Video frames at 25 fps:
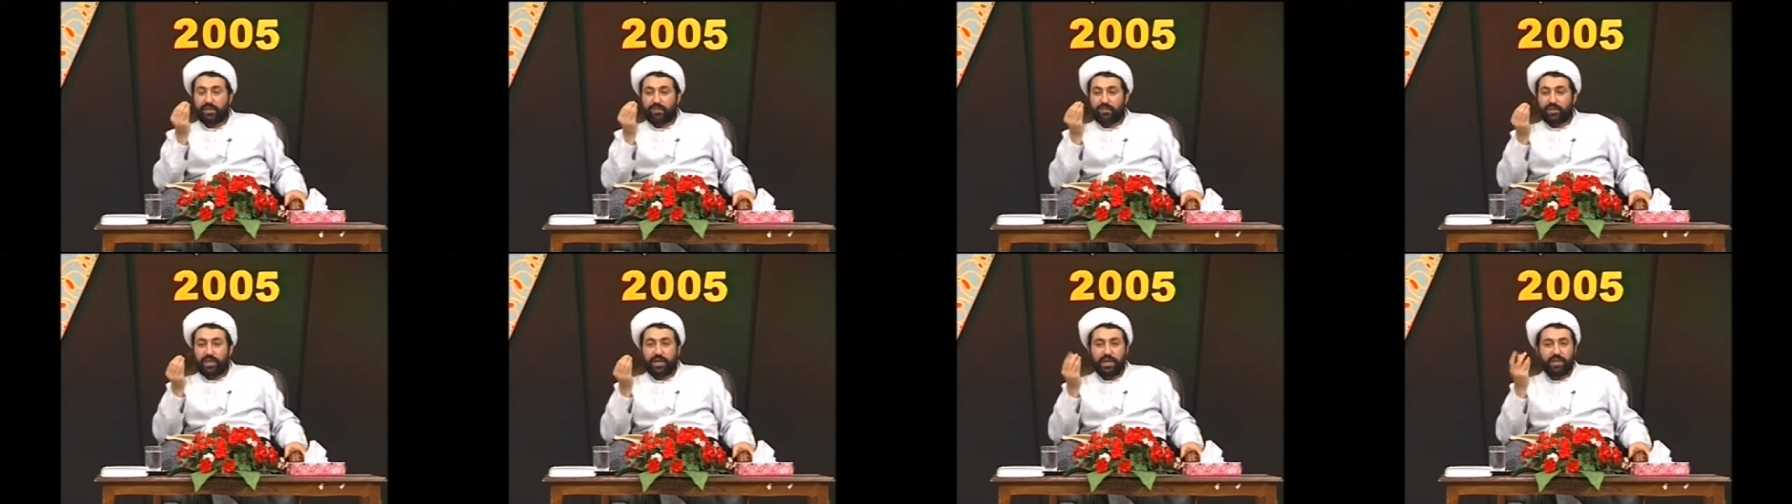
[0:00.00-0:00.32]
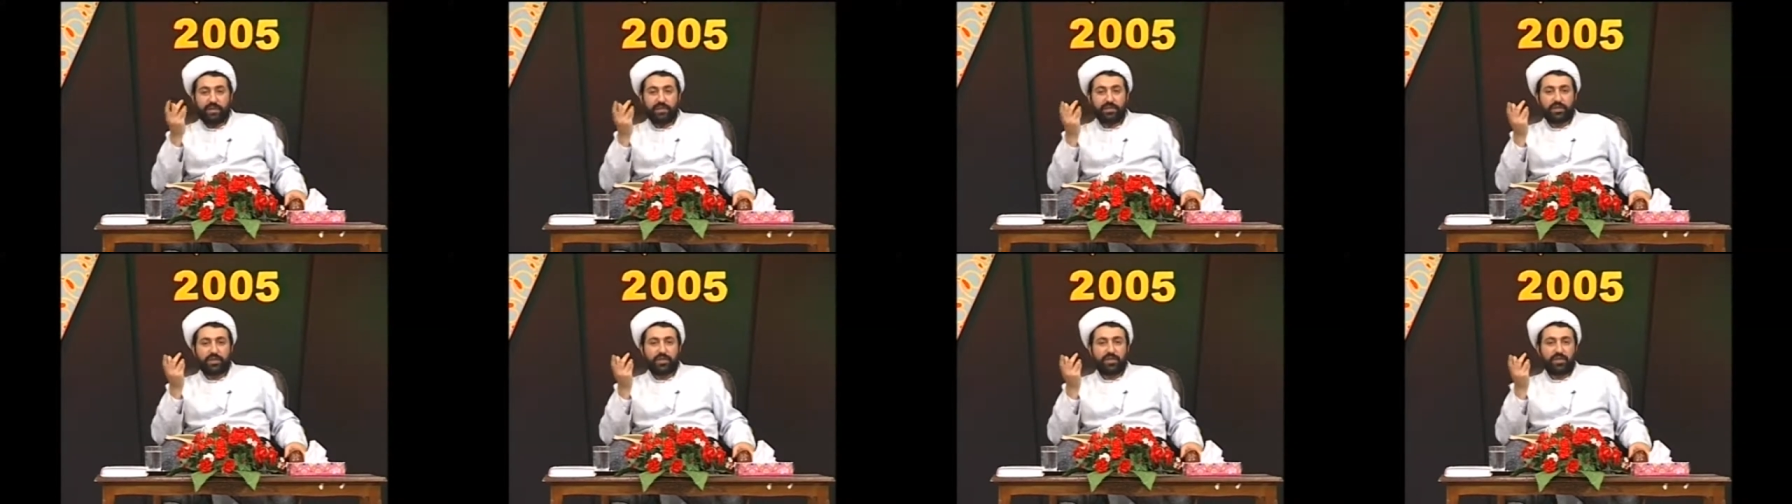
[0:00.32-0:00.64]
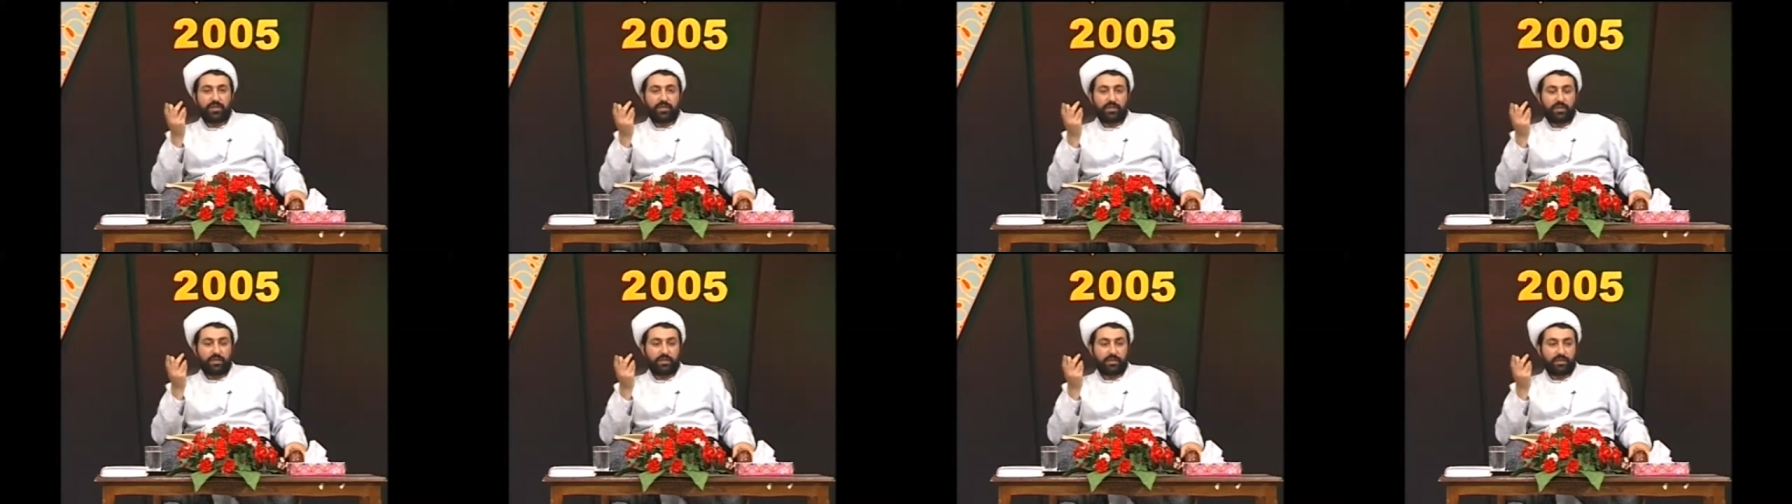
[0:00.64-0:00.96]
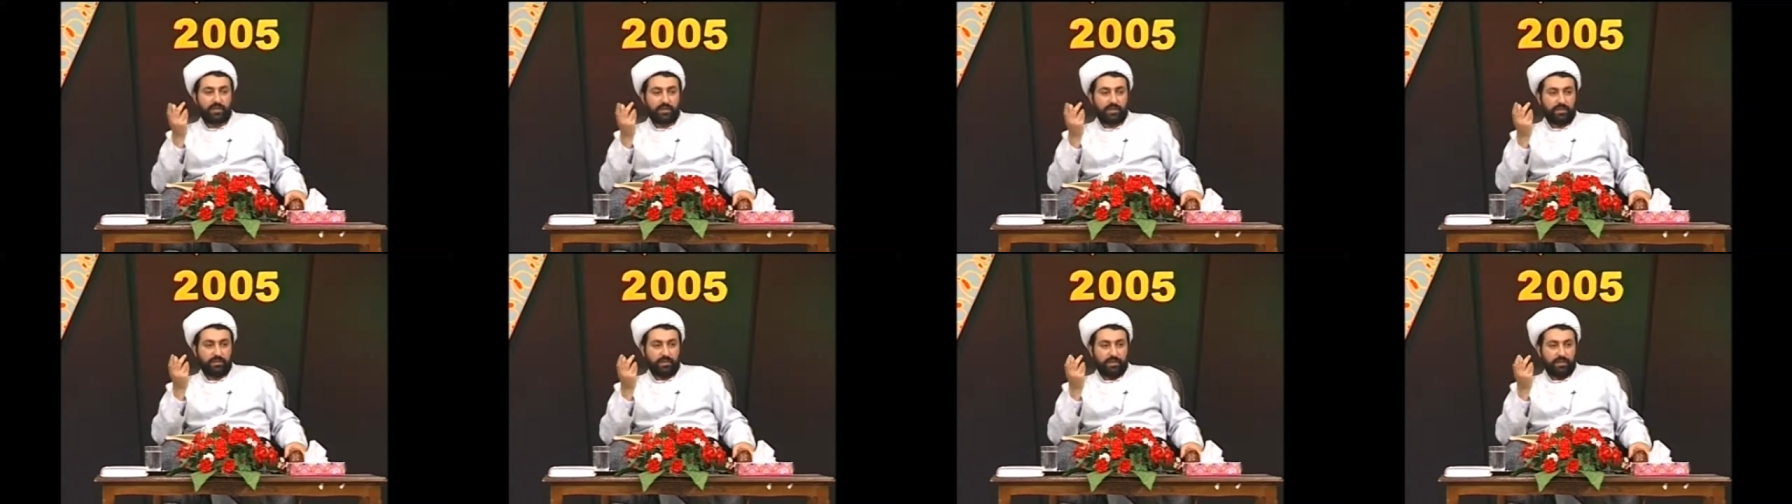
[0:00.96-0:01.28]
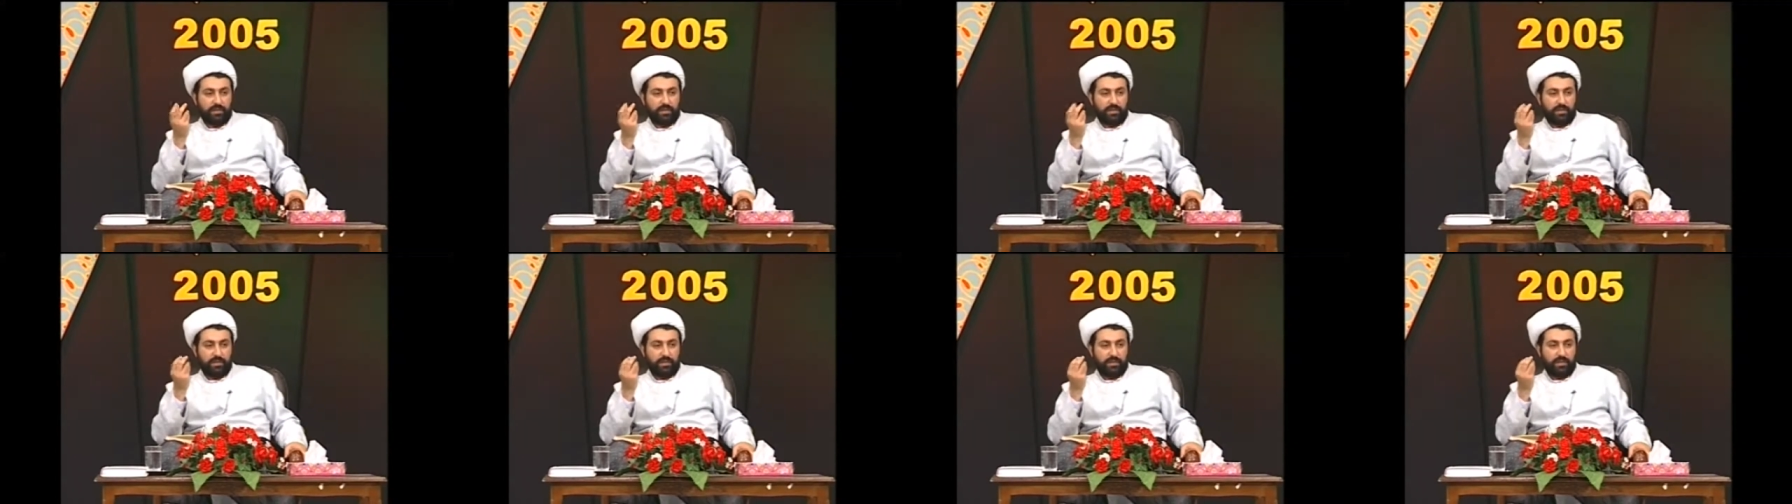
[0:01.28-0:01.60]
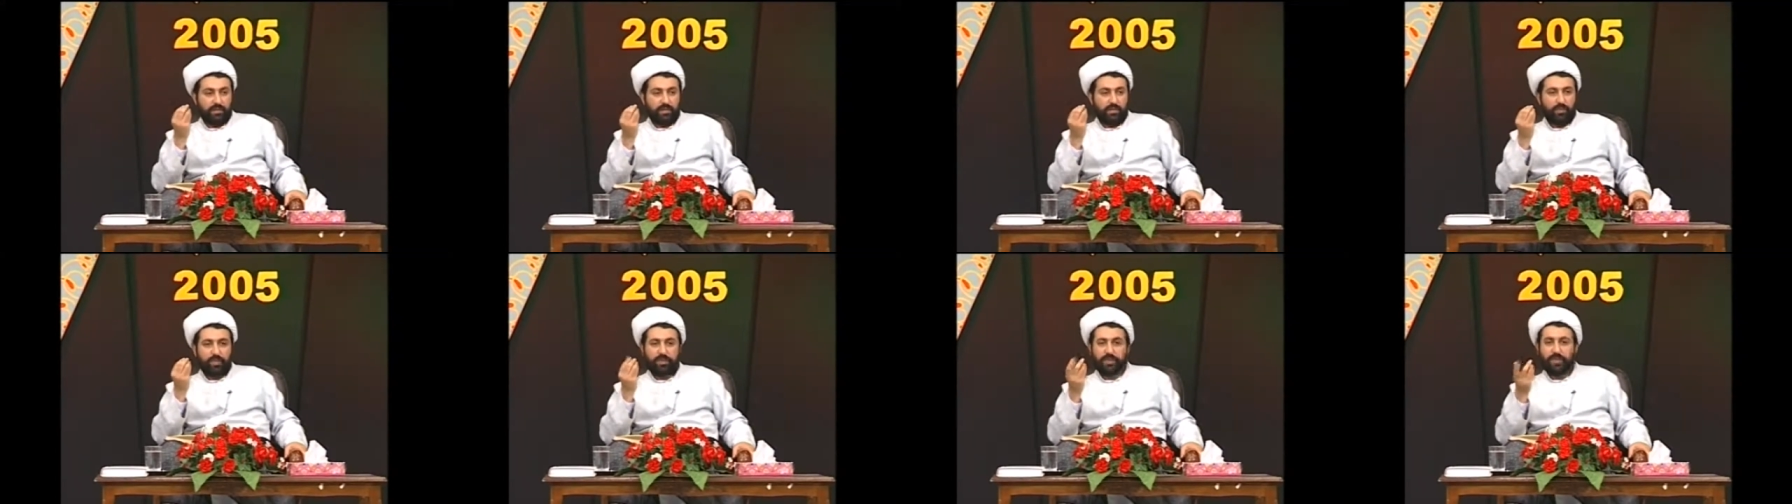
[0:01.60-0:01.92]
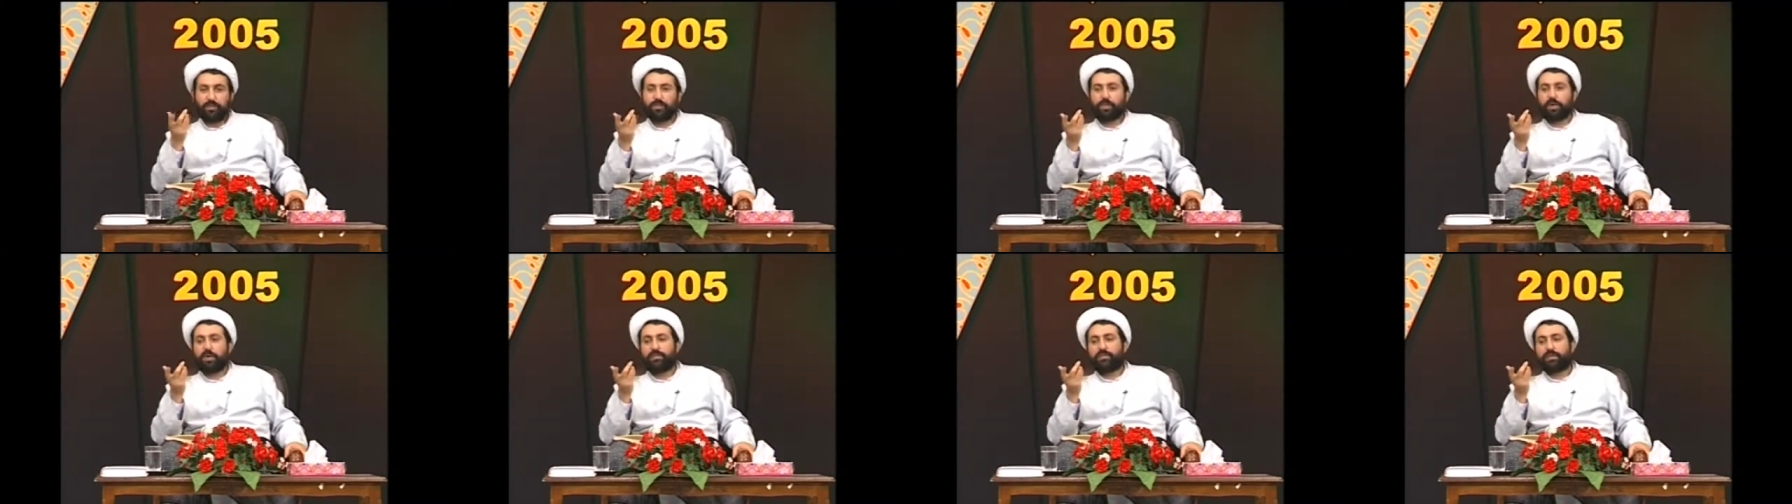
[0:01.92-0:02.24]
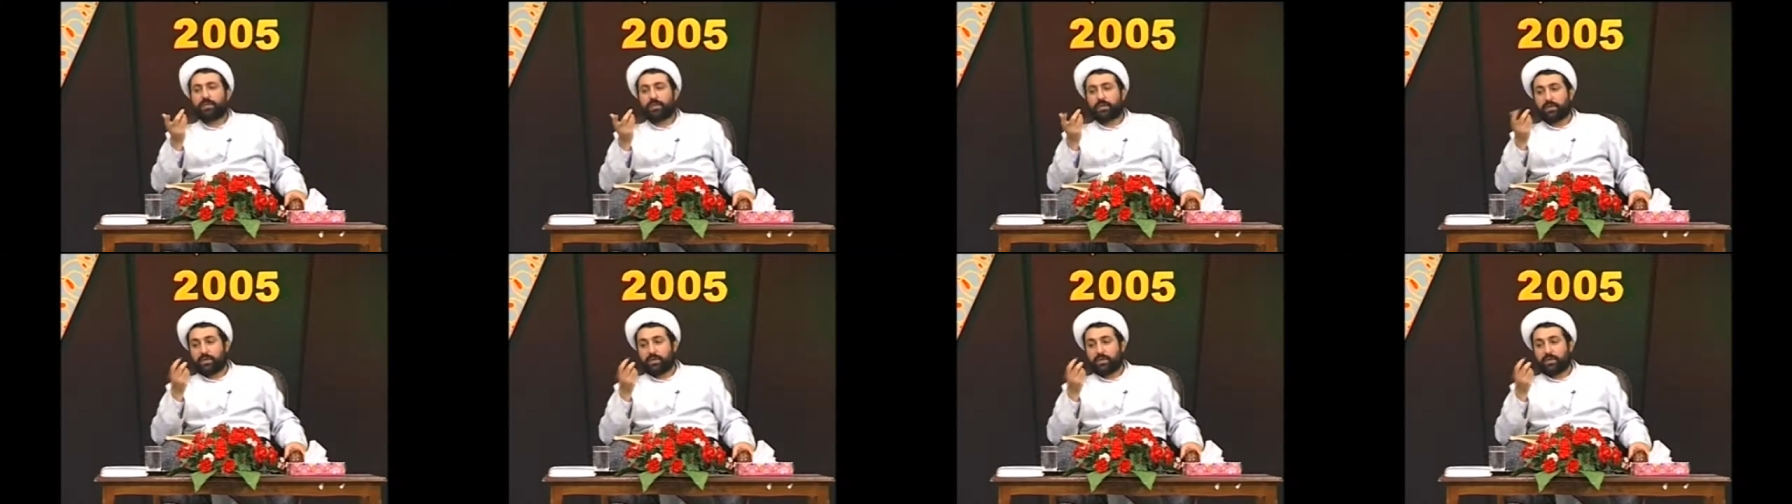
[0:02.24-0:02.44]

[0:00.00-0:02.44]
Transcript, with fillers: relation with the Prophet.